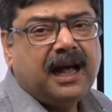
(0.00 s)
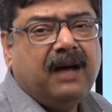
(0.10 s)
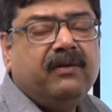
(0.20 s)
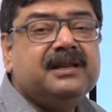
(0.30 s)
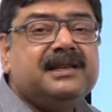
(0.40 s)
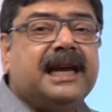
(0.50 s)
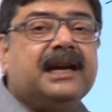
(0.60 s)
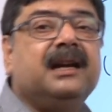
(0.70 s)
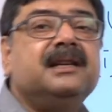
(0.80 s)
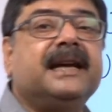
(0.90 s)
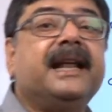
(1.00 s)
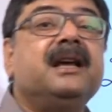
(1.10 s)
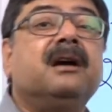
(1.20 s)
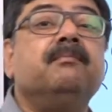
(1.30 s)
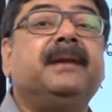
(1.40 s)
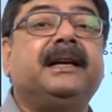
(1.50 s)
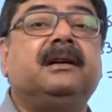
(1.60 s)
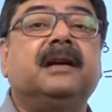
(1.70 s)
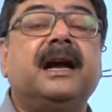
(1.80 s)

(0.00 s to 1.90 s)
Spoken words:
our cycle is getting complete